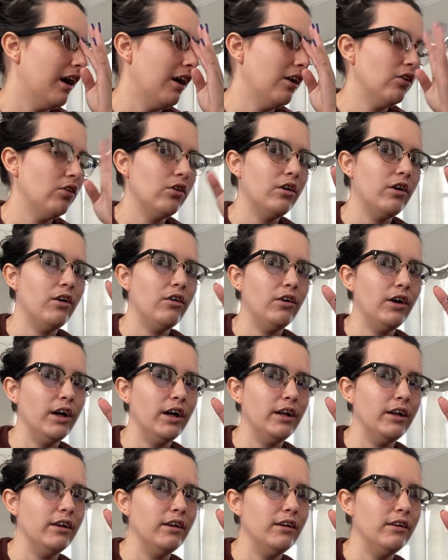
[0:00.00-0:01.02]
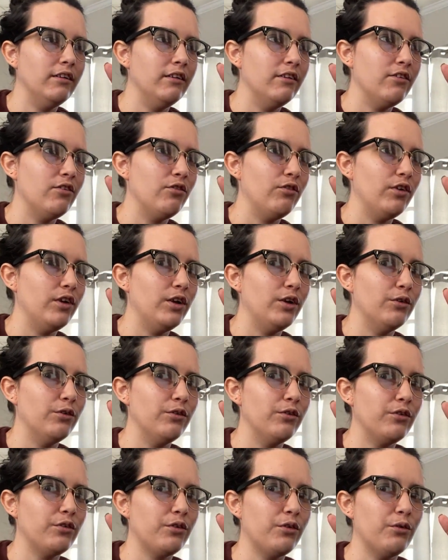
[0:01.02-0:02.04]
I don't know how edited this video
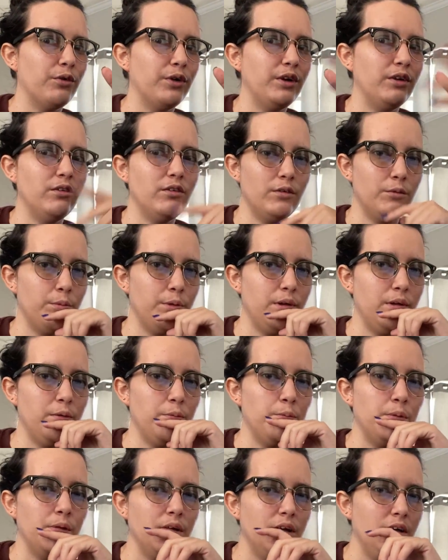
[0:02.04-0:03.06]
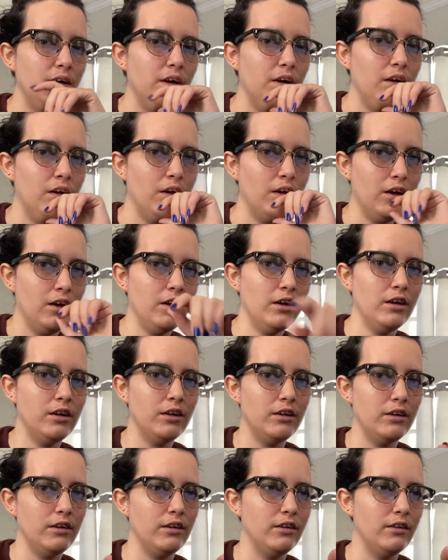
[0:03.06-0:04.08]
is going to be
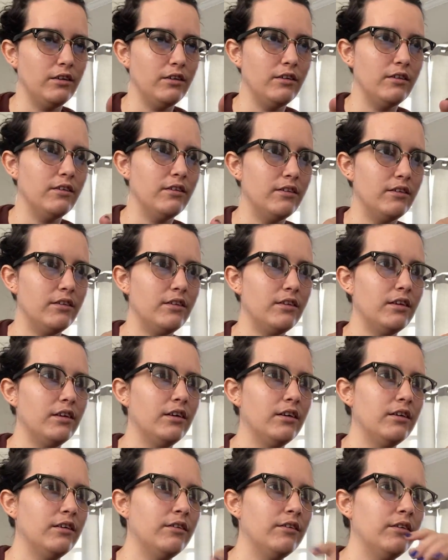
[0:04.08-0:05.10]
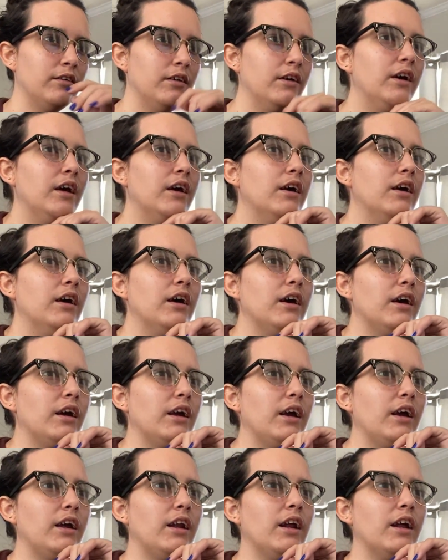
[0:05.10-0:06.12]
because I
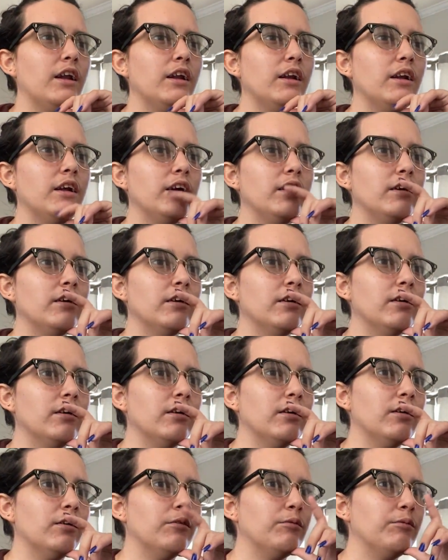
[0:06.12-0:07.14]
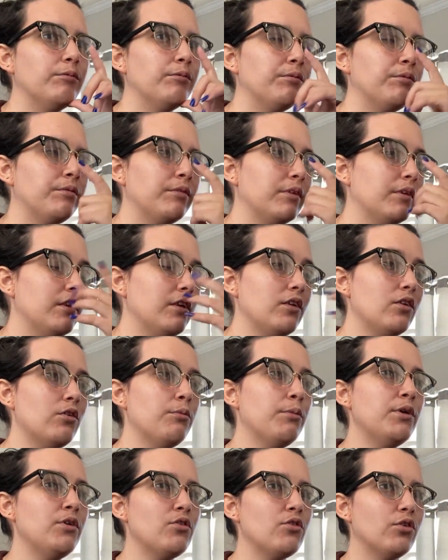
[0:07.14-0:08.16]
hate editing. Um, let's go
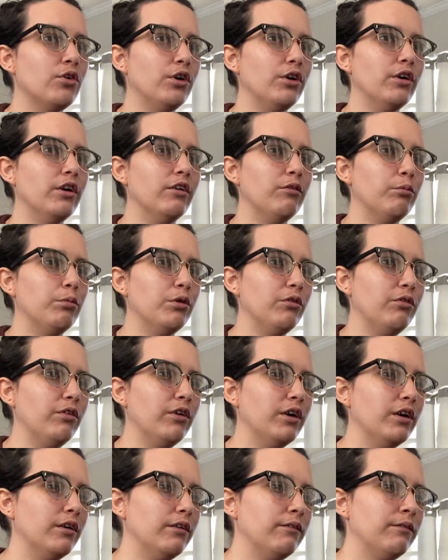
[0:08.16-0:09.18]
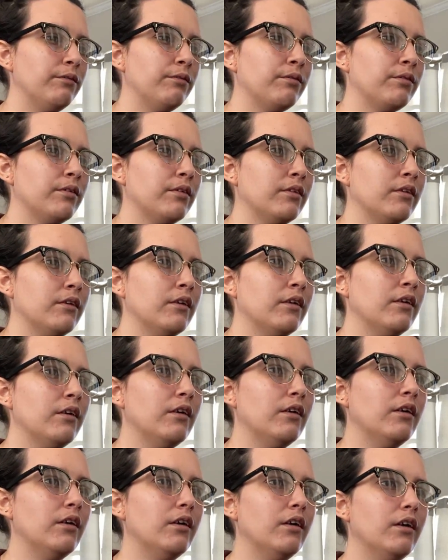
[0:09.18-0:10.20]
on my StoryGraph profile.
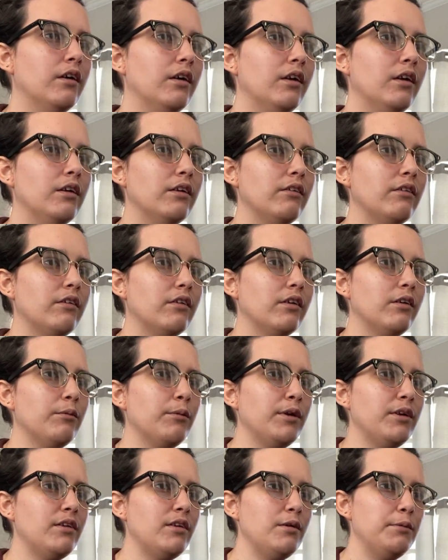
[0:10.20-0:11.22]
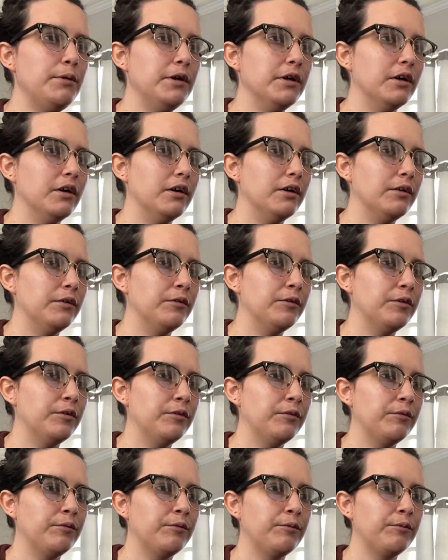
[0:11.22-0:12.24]
Let's look at my TBR.
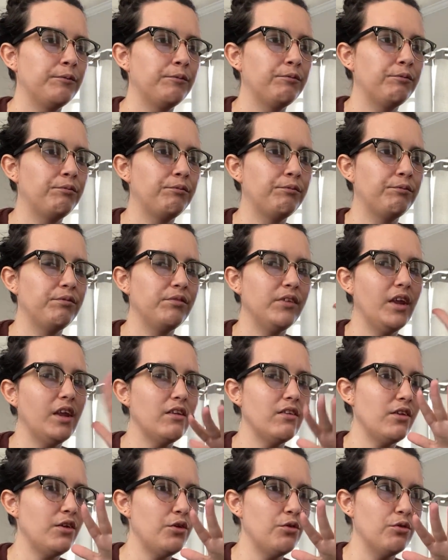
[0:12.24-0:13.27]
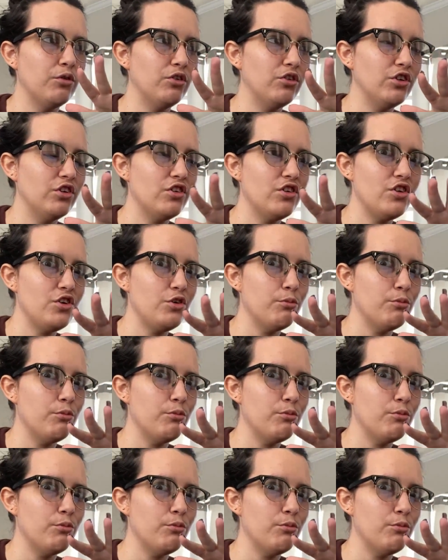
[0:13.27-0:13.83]
It's huge. It's